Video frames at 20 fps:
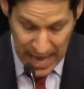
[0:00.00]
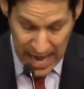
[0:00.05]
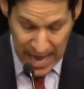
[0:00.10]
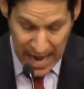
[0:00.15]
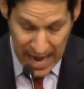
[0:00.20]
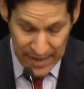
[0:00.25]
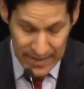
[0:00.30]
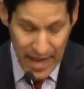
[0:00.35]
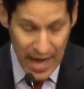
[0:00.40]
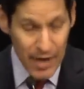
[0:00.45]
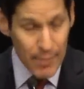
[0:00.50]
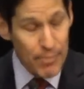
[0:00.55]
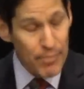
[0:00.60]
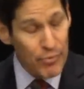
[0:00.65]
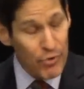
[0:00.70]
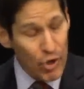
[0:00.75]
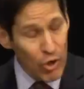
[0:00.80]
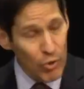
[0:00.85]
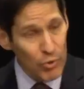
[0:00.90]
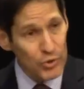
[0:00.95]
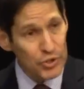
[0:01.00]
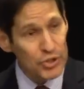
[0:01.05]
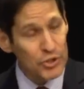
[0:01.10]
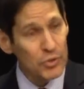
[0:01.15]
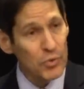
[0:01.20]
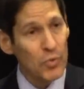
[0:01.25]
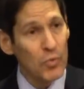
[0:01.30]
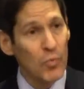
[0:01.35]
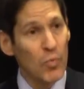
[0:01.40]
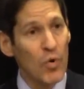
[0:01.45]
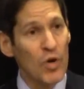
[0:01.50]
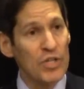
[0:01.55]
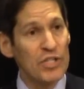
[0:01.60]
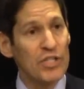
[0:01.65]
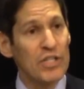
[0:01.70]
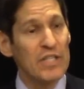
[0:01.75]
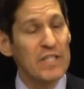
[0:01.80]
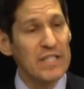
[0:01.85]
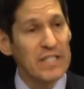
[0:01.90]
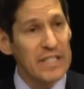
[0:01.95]
And that approach was
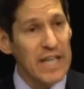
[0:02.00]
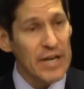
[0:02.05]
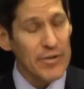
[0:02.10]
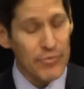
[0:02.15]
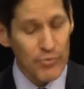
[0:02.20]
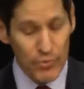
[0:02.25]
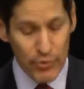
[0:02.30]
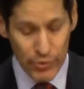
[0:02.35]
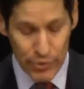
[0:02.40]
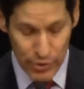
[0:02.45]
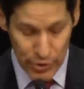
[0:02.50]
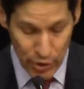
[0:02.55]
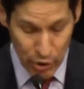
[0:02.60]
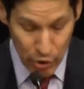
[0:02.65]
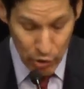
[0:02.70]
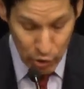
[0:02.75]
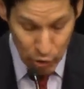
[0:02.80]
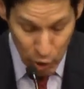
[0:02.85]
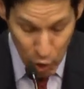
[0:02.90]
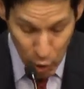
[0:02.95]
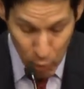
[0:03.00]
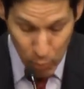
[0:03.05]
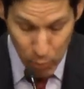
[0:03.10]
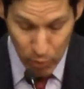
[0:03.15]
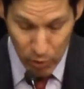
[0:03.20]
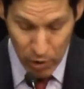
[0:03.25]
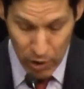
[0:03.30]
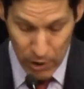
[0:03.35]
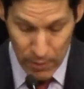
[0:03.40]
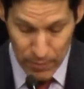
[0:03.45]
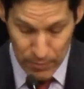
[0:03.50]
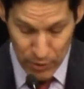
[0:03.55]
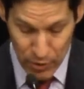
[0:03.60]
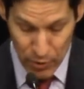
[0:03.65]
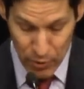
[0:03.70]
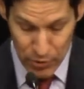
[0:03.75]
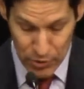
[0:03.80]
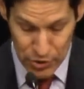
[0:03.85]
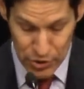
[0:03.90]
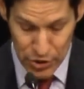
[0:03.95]
central to the global
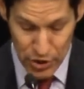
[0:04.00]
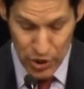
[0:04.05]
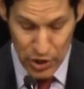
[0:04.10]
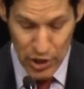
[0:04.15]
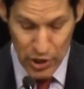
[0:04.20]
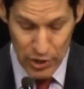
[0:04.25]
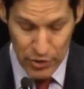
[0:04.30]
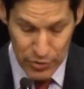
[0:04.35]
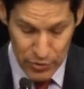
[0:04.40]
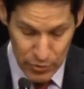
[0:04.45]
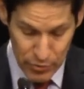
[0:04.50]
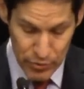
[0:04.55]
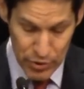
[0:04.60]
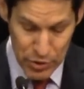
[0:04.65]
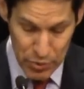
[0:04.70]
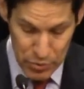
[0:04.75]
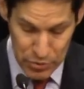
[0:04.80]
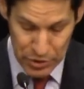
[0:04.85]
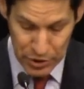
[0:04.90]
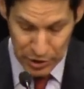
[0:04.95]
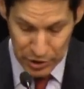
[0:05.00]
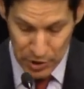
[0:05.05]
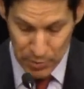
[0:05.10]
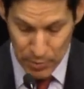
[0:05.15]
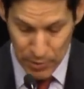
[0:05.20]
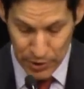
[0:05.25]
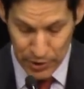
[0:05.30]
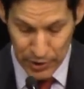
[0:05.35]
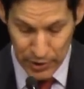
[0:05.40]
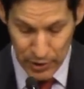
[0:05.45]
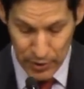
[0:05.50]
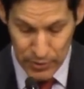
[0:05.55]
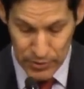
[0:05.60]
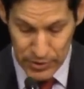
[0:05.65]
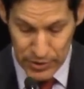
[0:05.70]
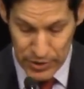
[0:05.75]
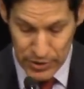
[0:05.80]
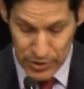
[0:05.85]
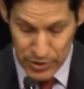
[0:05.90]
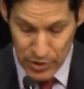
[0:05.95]
approach to reducing
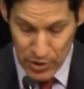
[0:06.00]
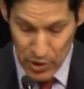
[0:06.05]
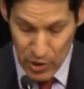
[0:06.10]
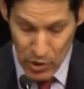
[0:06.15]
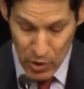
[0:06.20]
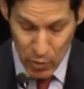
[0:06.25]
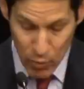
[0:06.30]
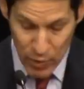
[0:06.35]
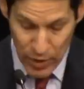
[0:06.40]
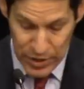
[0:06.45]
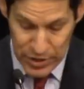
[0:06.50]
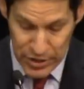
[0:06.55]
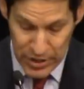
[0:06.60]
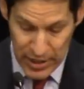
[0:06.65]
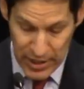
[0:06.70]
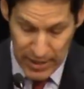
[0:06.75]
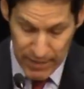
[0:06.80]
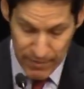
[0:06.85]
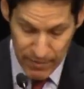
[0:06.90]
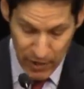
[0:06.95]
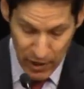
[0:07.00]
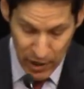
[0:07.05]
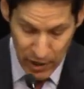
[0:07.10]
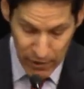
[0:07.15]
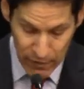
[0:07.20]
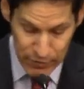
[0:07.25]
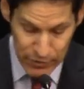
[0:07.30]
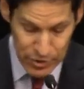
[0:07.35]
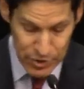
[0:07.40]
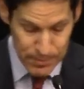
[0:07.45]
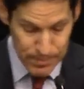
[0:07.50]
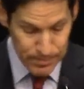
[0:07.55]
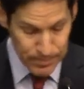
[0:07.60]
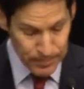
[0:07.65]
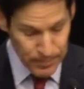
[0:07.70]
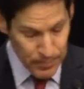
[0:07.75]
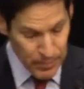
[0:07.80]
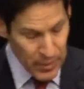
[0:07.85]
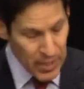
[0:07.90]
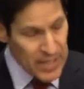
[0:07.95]
tuberculosis, which involves
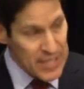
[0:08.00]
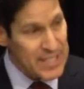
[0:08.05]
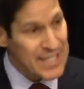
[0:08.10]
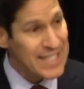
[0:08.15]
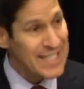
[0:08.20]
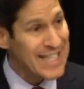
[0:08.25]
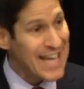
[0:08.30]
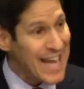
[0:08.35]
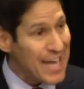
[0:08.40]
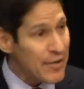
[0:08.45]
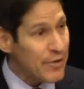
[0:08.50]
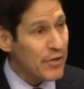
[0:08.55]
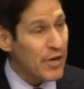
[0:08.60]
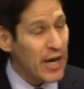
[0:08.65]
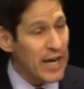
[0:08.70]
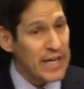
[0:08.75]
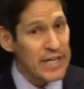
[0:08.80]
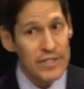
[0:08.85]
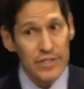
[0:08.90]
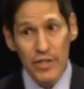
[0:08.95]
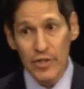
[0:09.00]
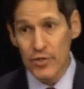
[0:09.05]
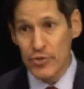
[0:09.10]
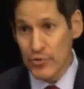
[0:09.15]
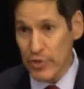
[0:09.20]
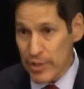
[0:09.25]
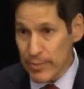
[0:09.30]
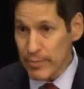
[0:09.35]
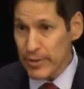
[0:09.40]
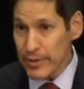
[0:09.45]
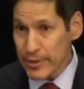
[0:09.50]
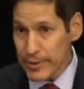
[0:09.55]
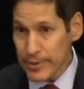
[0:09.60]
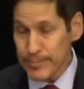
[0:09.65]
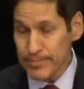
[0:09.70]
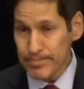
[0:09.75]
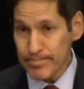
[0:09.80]
standardized treatment,